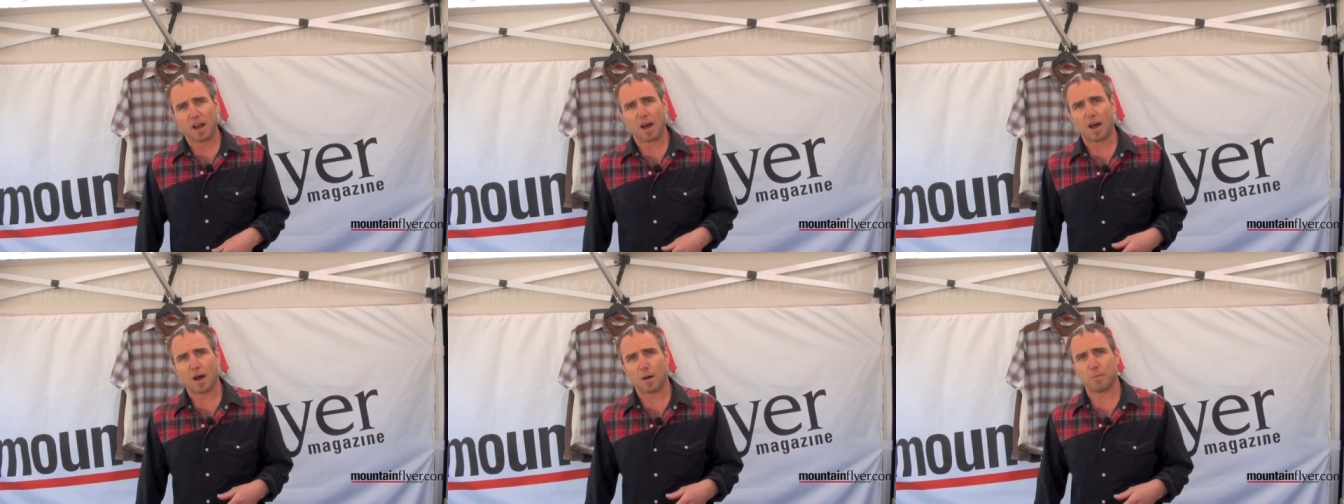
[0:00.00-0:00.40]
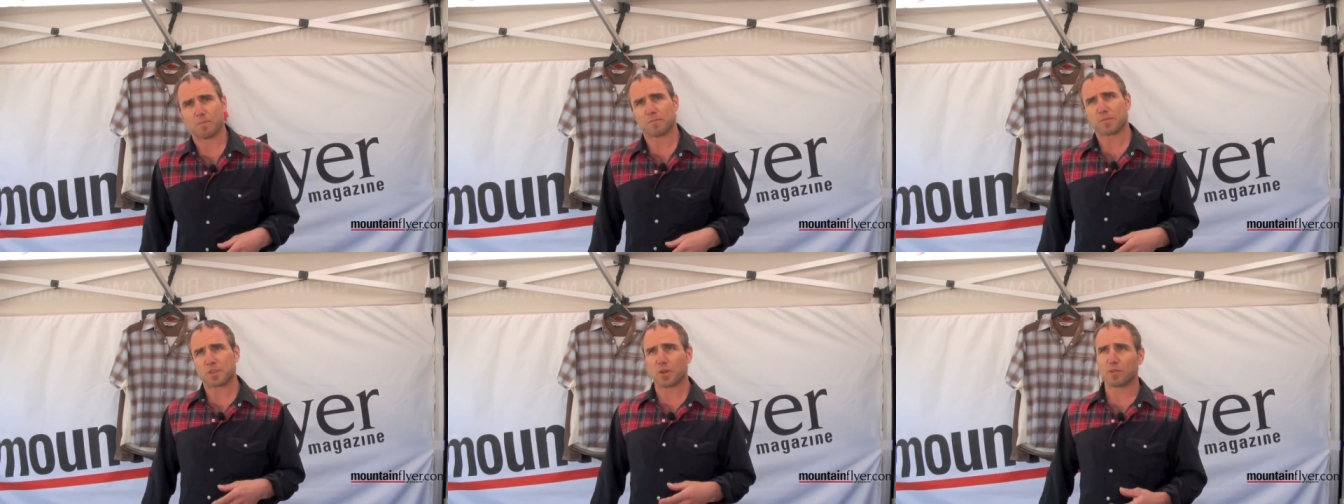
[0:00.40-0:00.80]

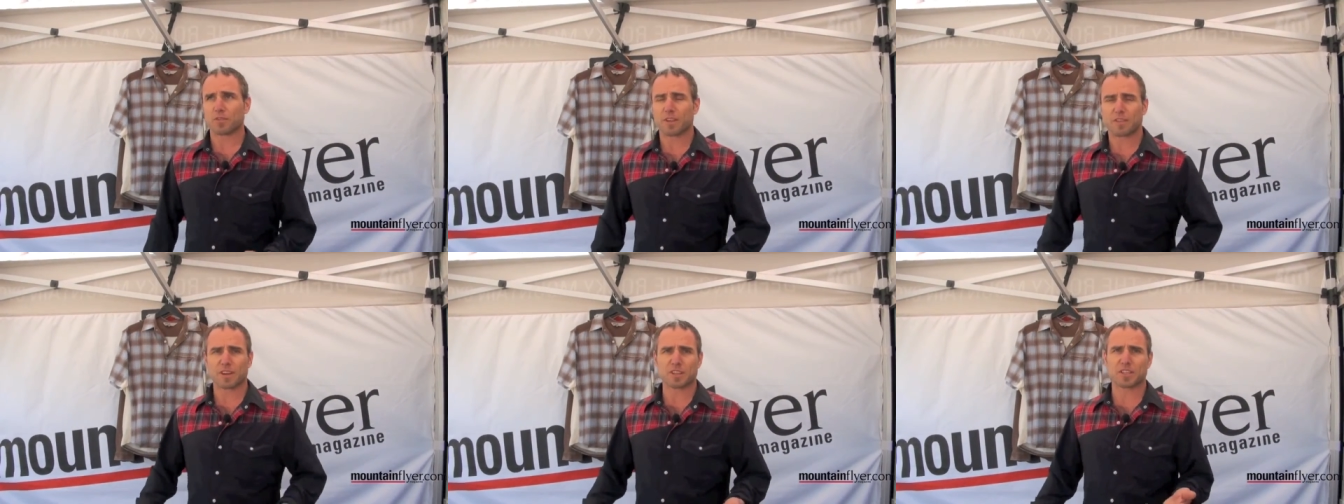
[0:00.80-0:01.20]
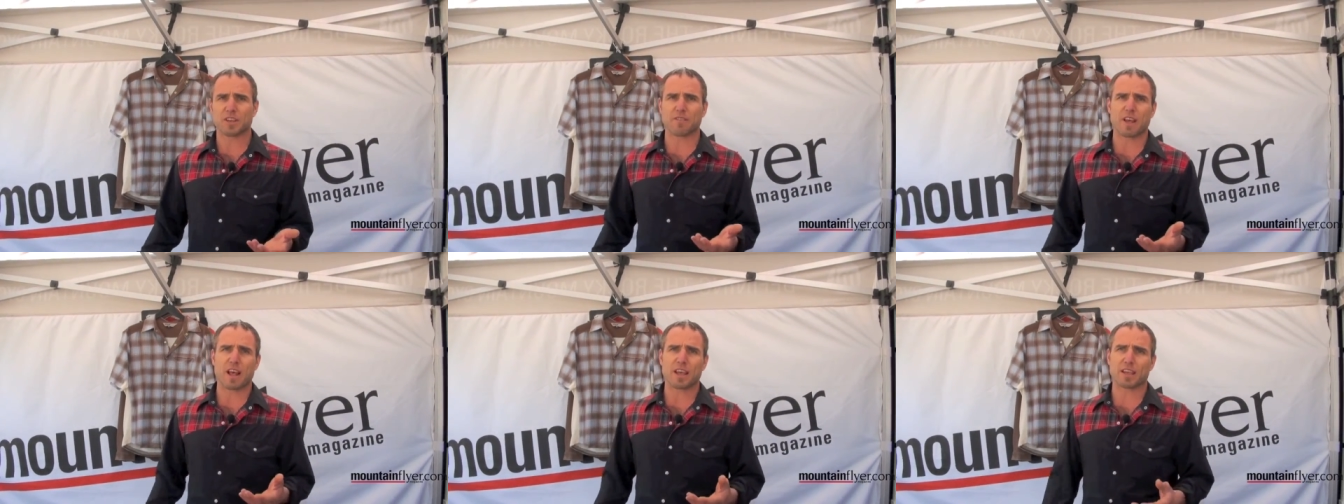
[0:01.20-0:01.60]
So living in
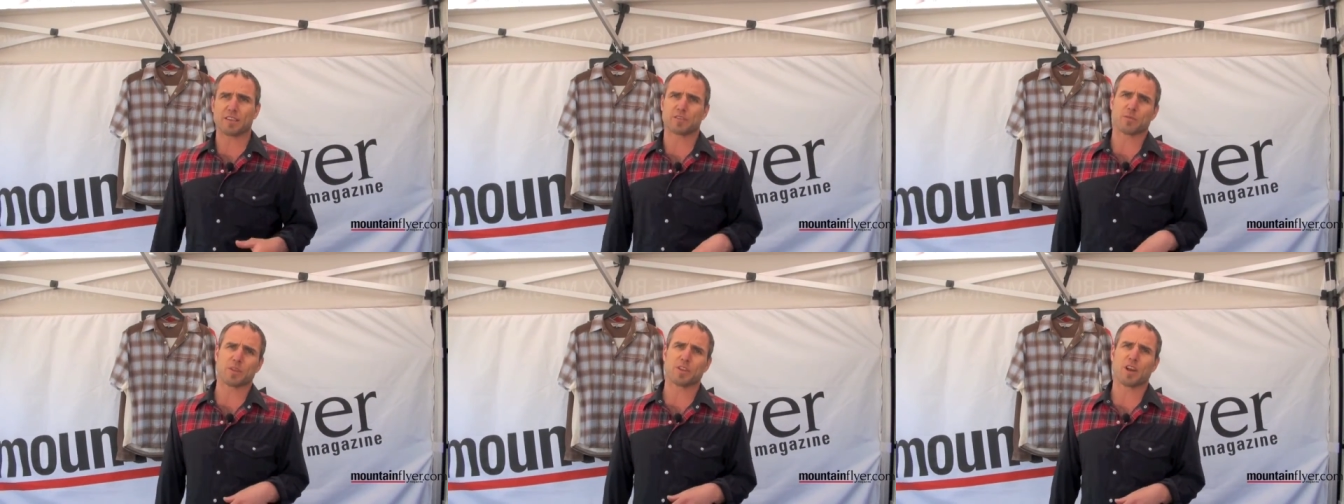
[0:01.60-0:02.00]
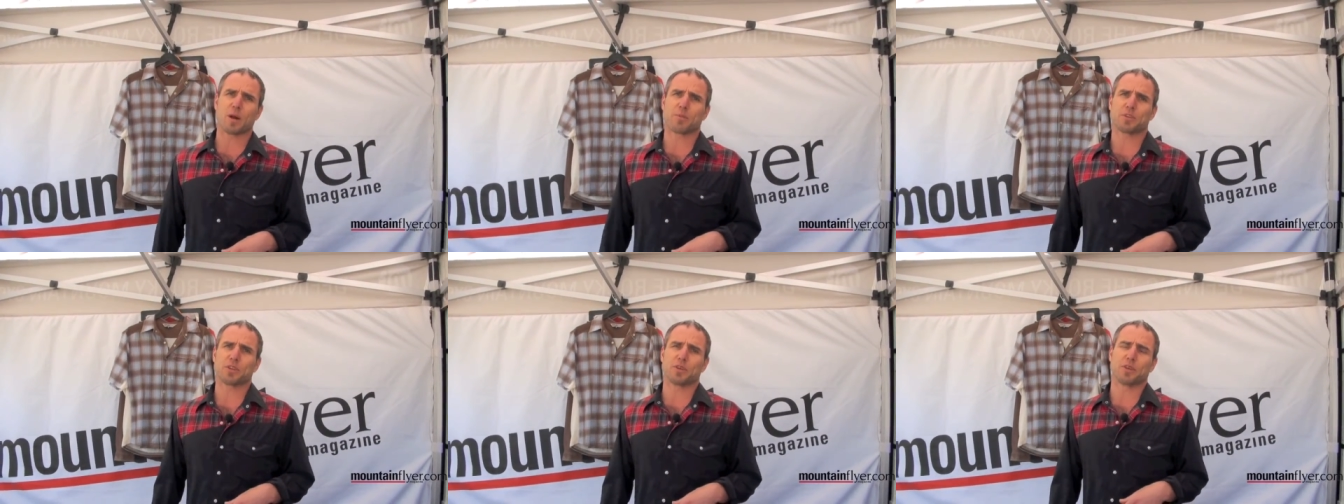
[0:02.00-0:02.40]
Sun Valley gives me the
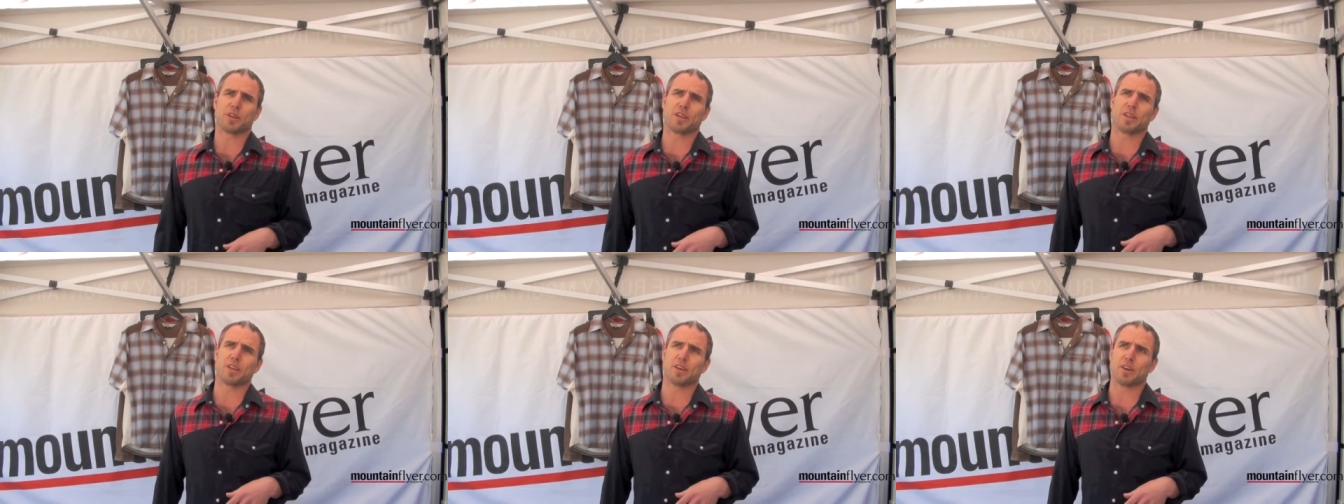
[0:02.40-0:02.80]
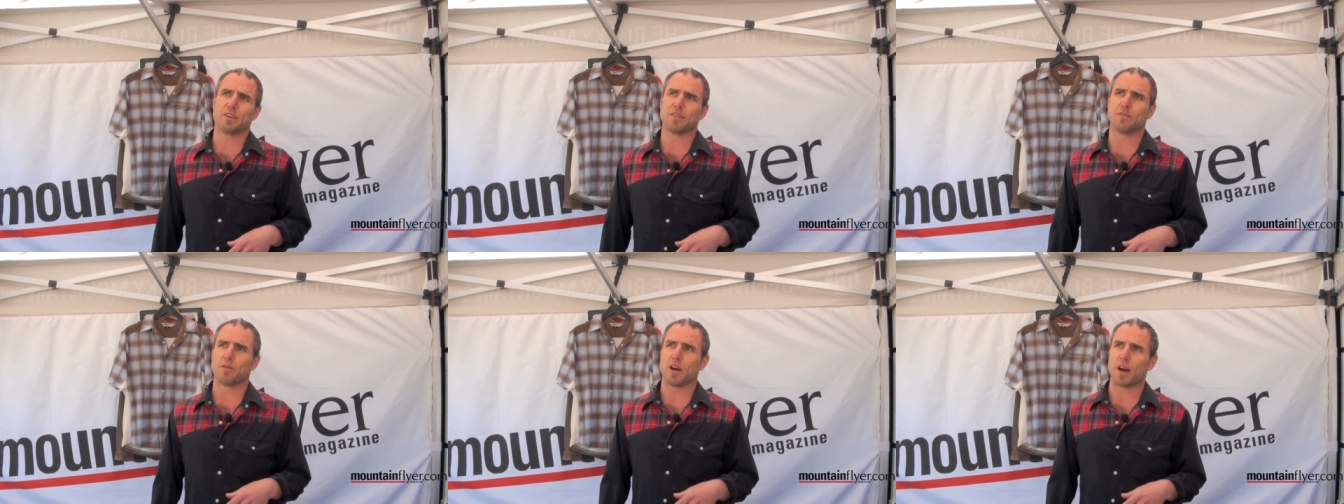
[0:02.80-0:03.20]
opportunity
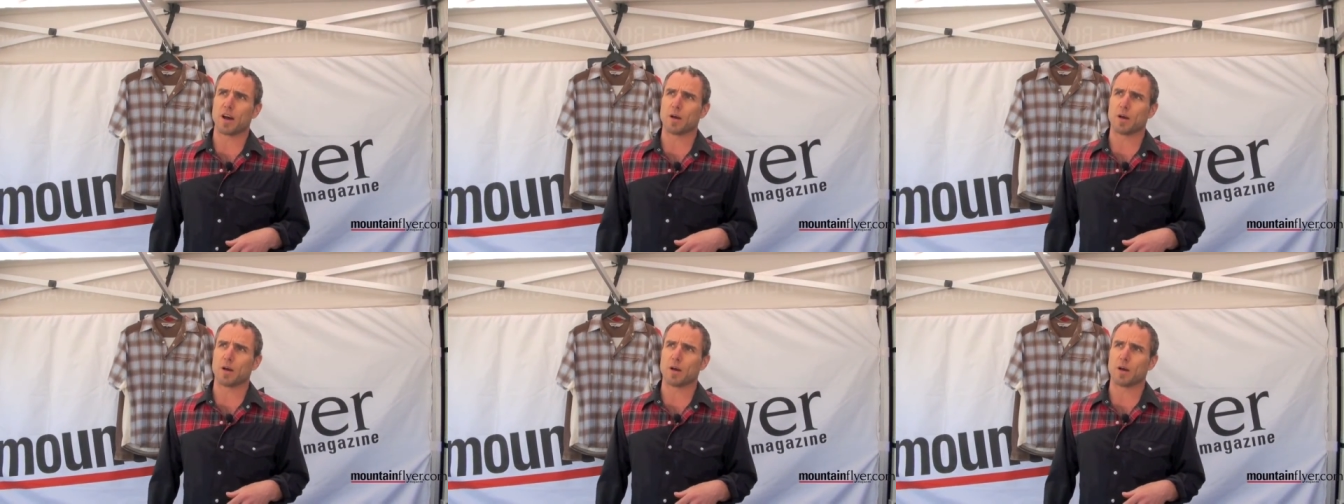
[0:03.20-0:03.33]
of